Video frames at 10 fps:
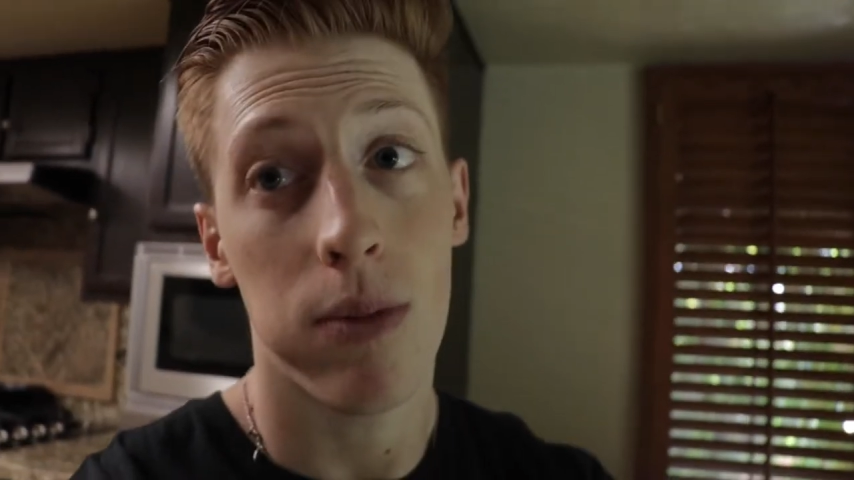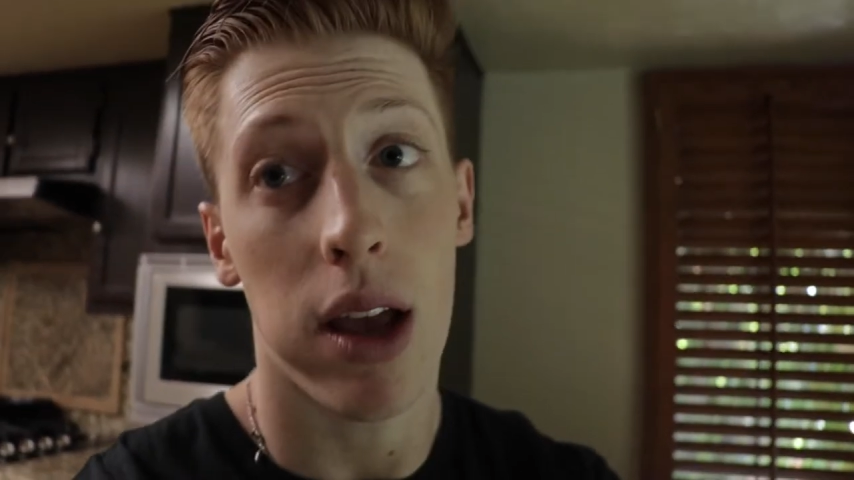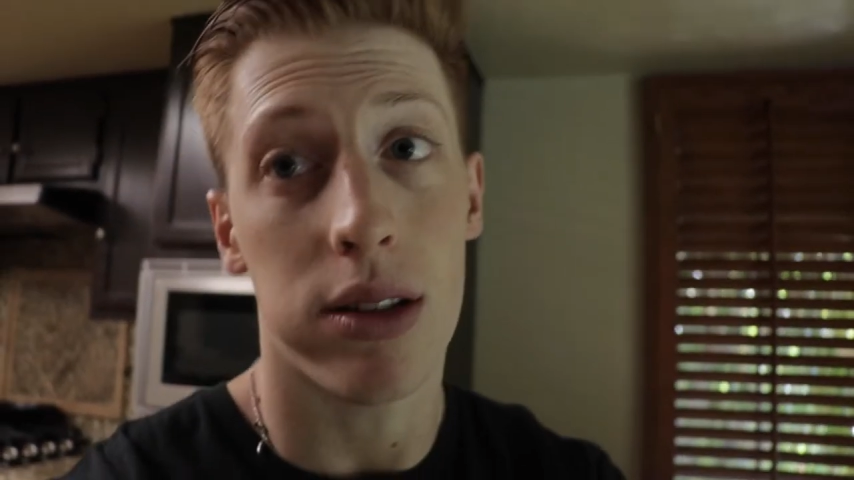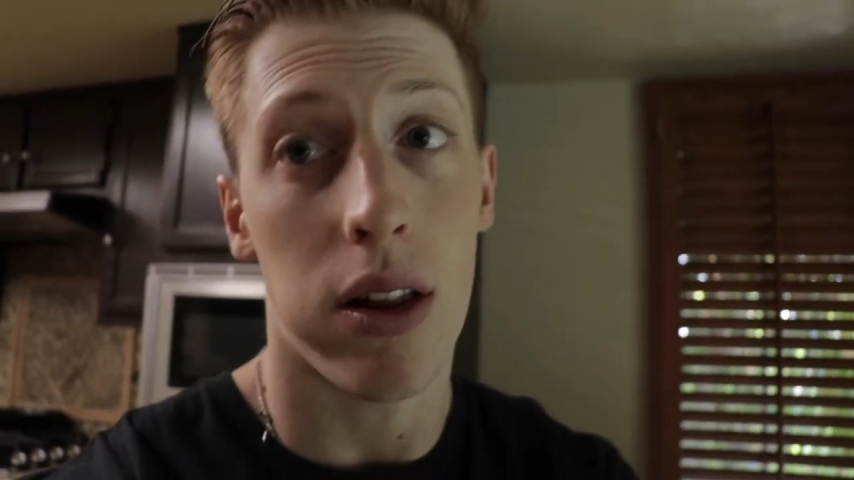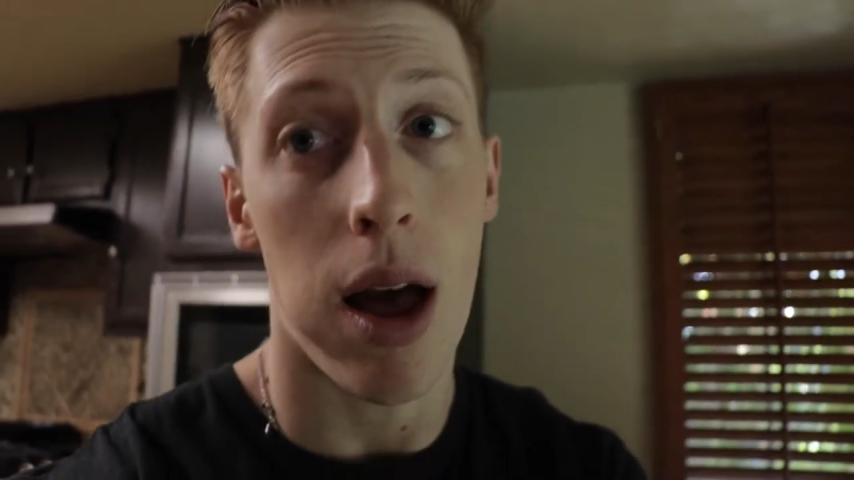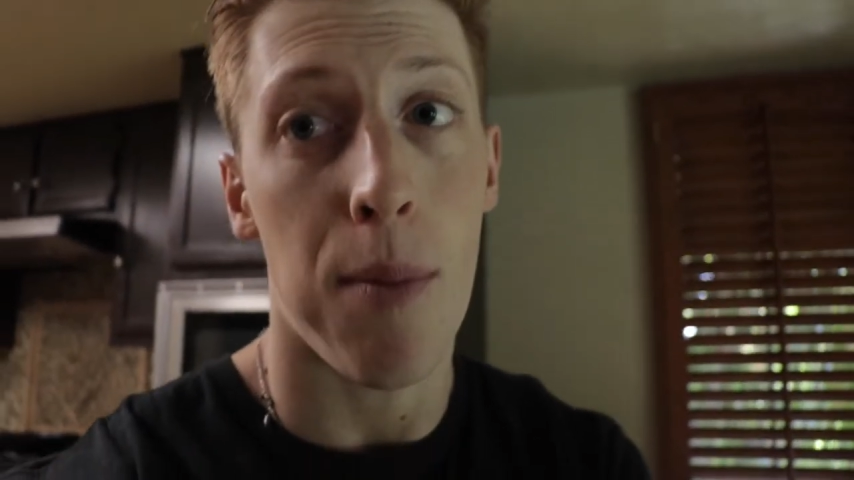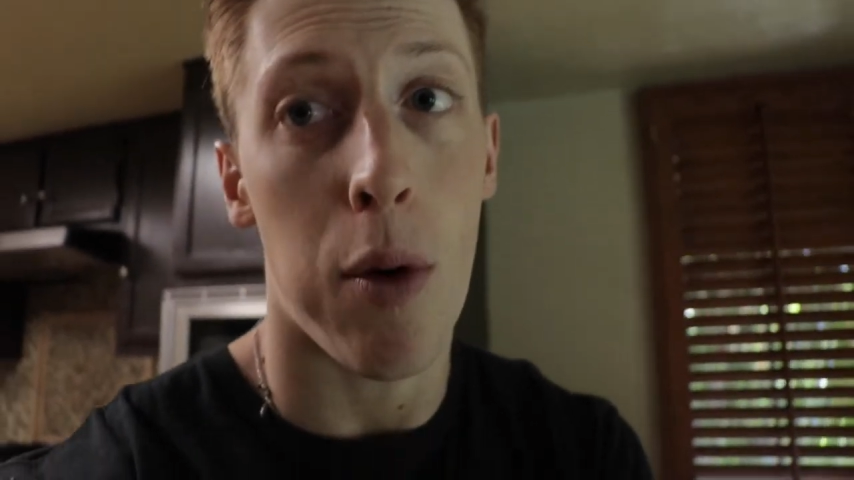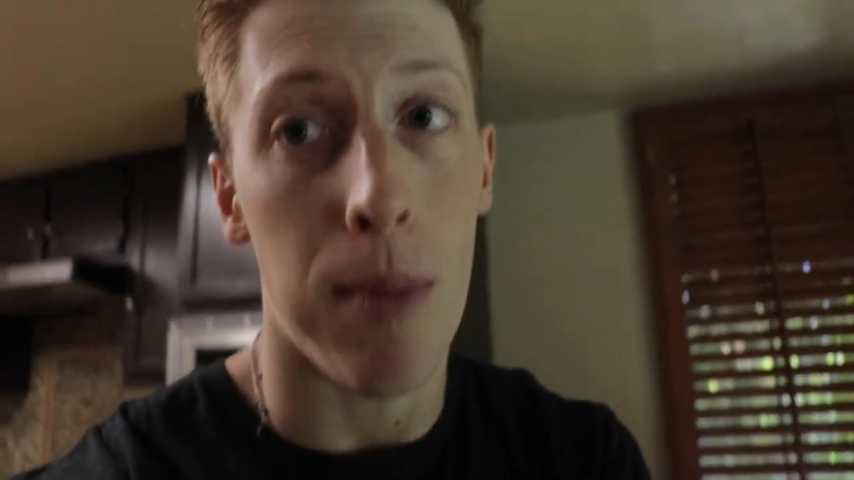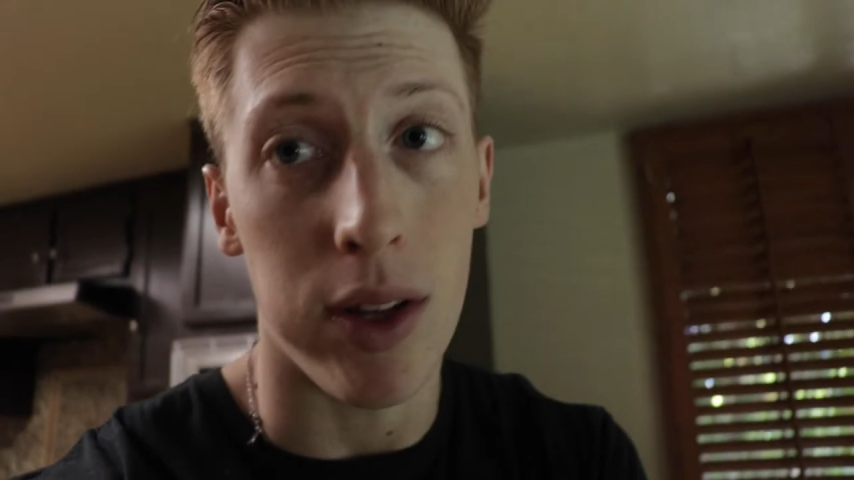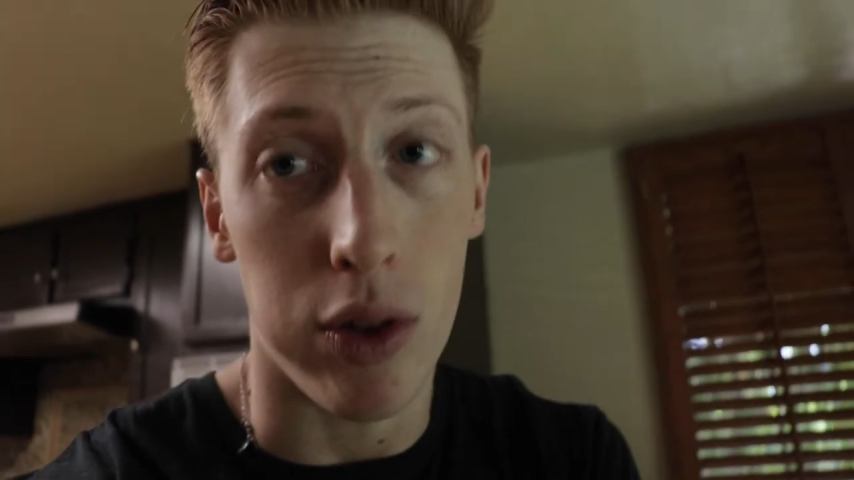it's a lot
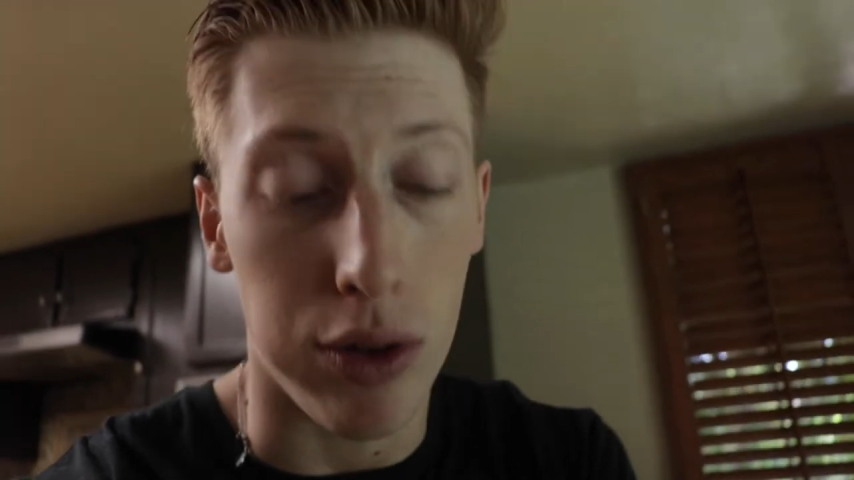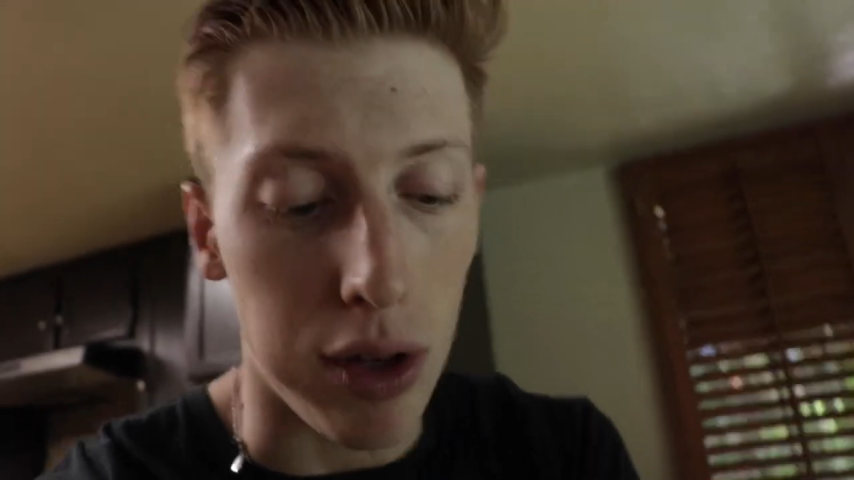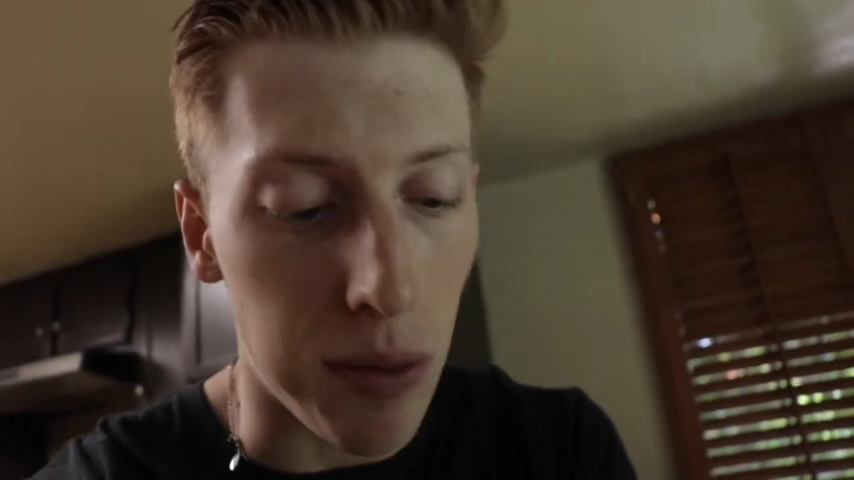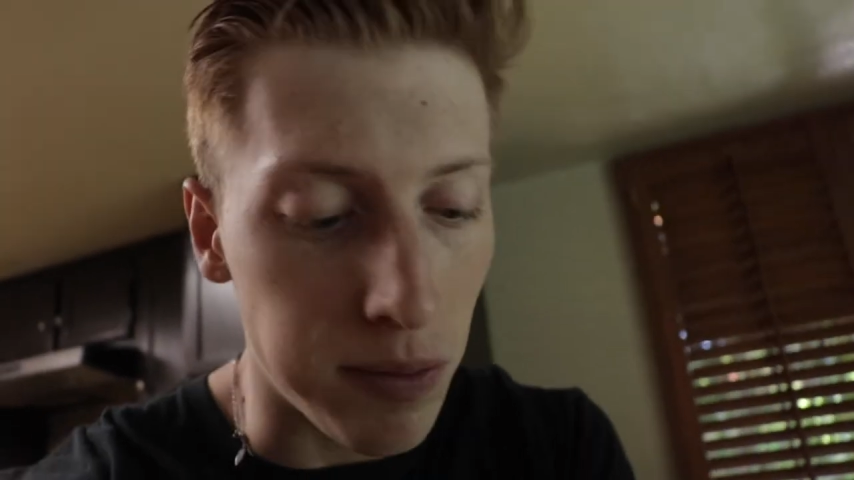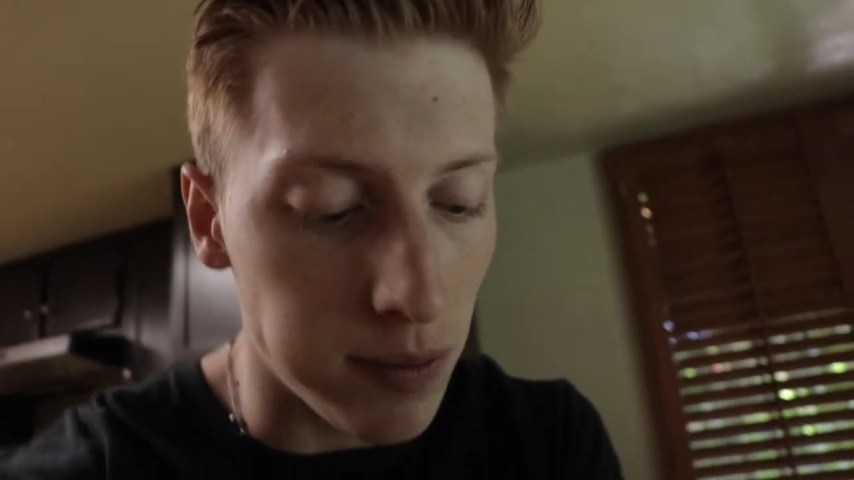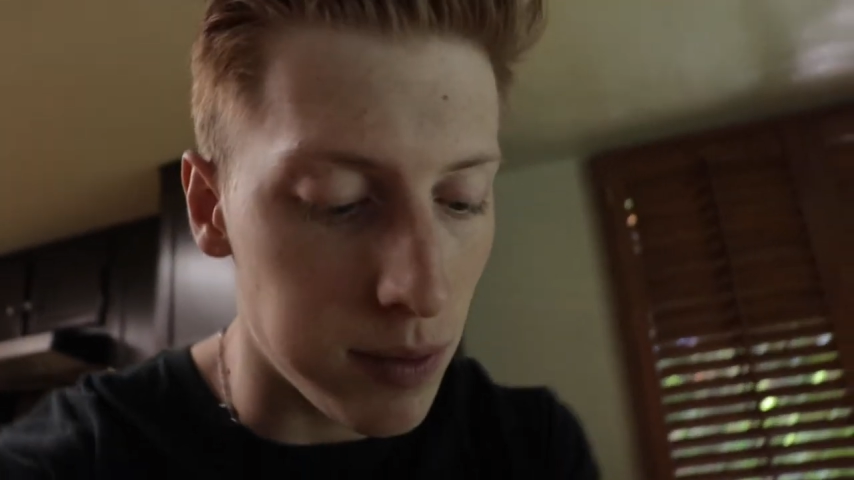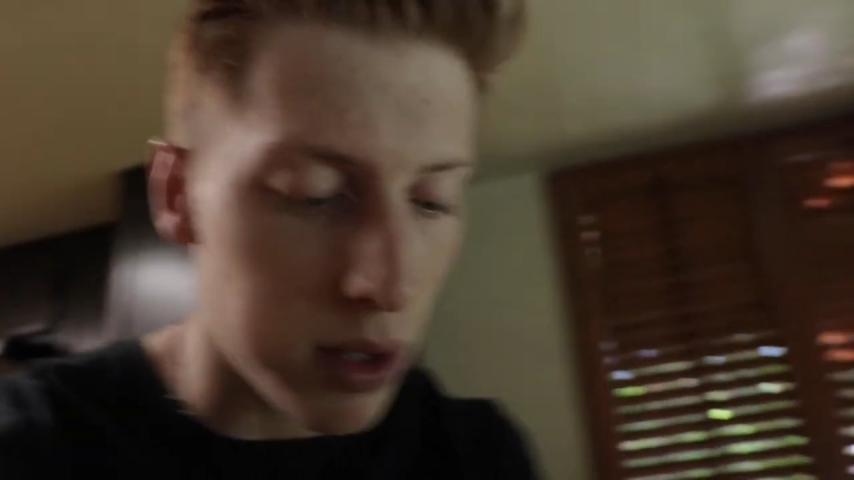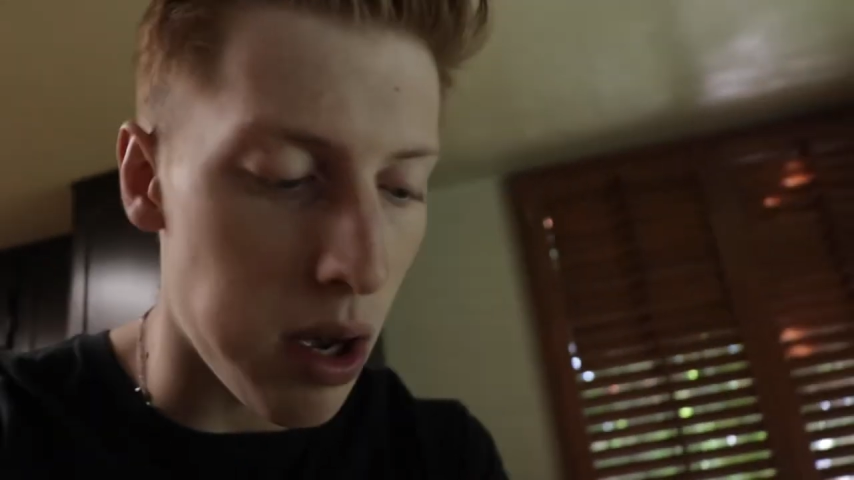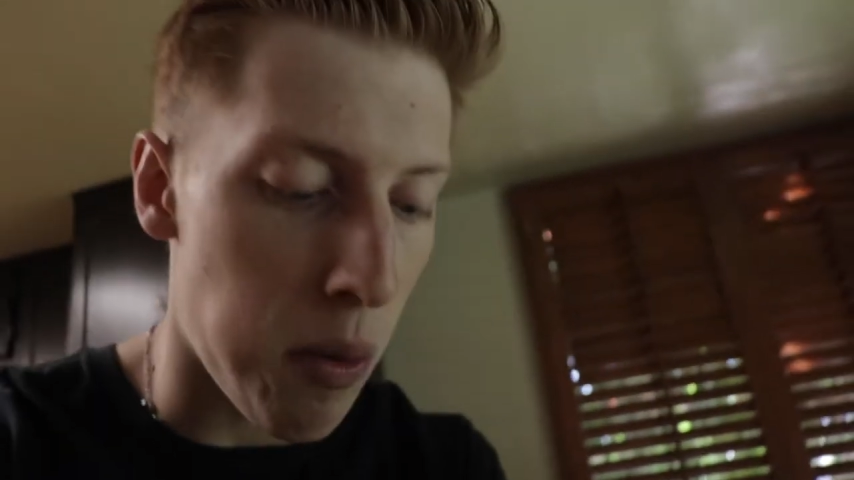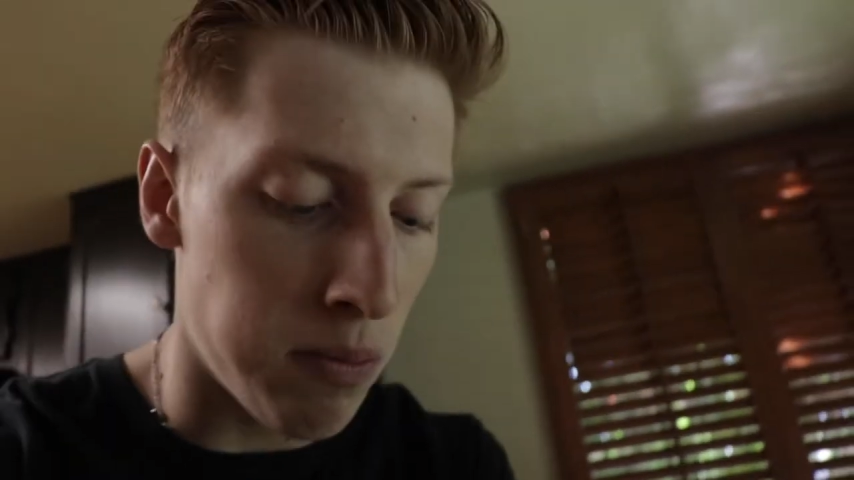more mental too.
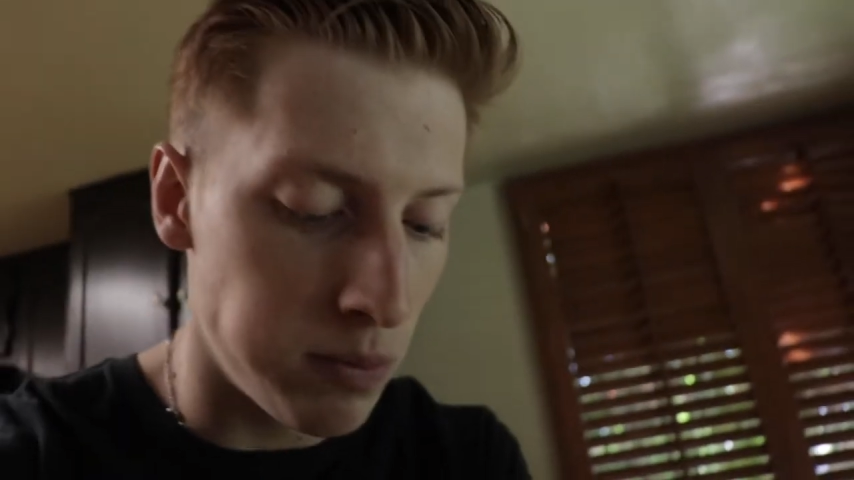So,